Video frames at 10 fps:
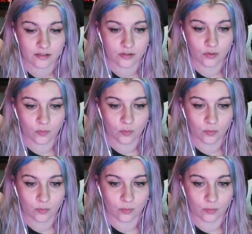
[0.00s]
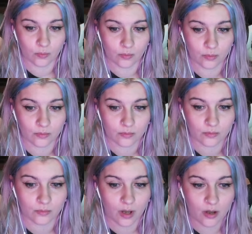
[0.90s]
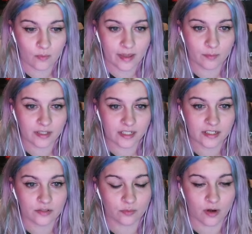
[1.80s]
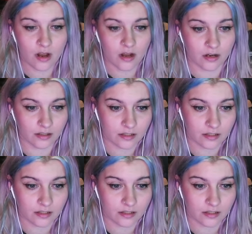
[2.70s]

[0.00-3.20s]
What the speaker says: Ooh. Oh, wait, what did I do wrong?